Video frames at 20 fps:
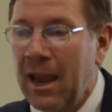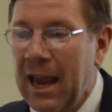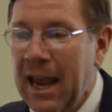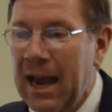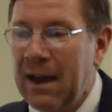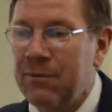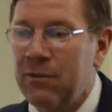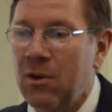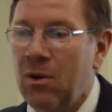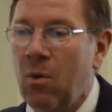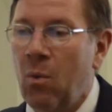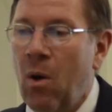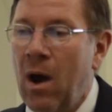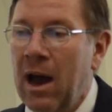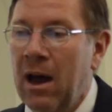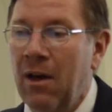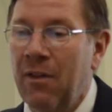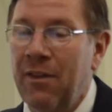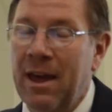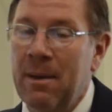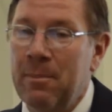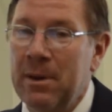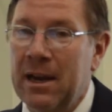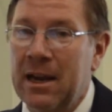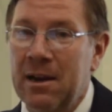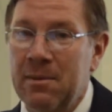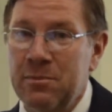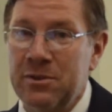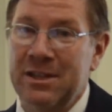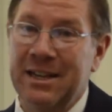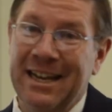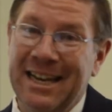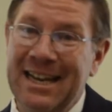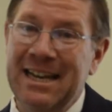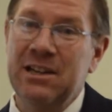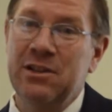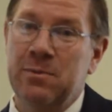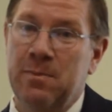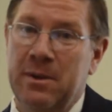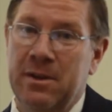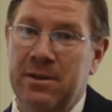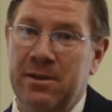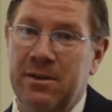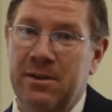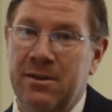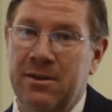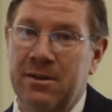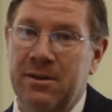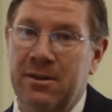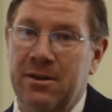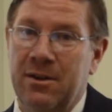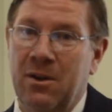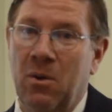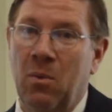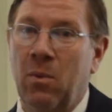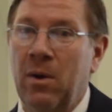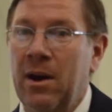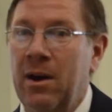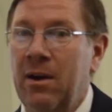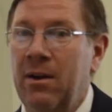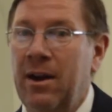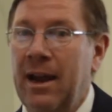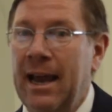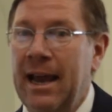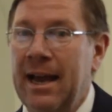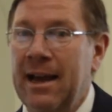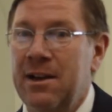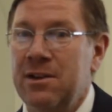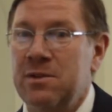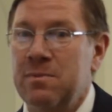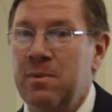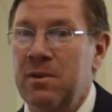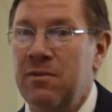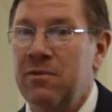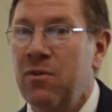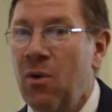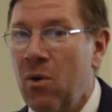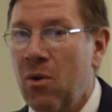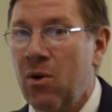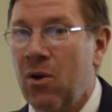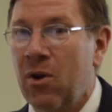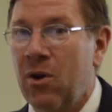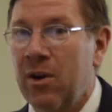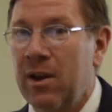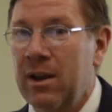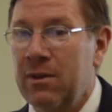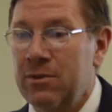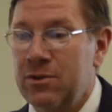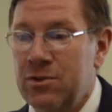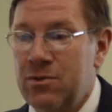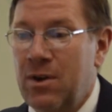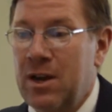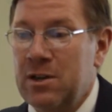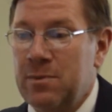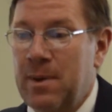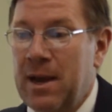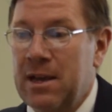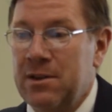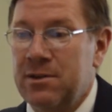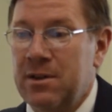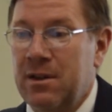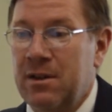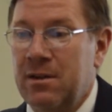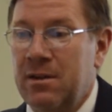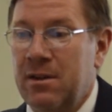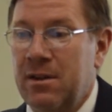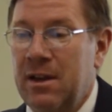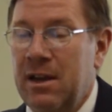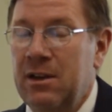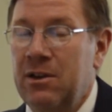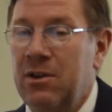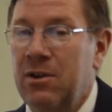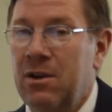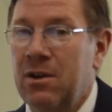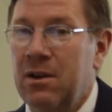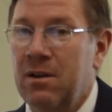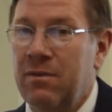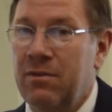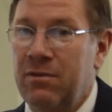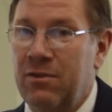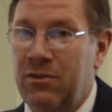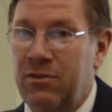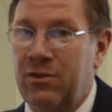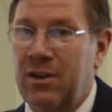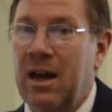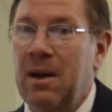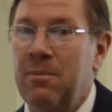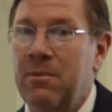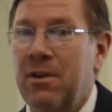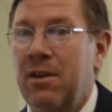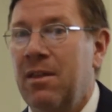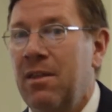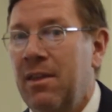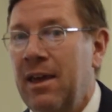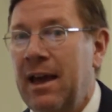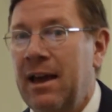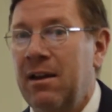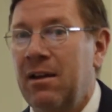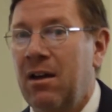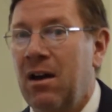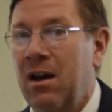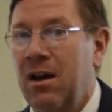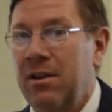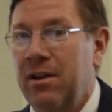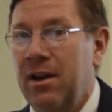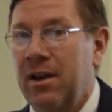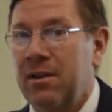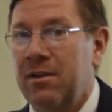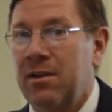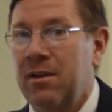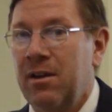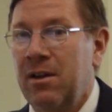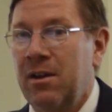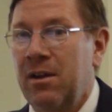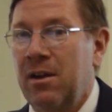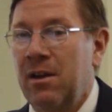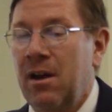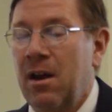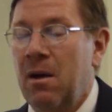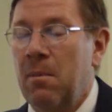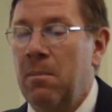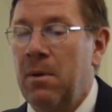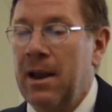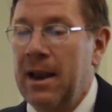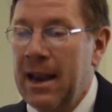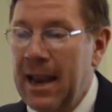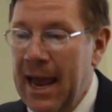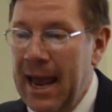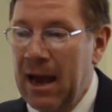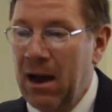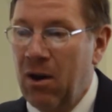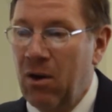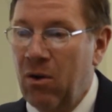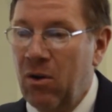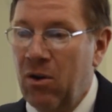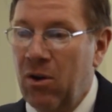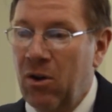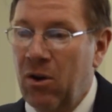after a while that becomes an easement. Whereas before it was trespassing and you could have stopped that conduct, but now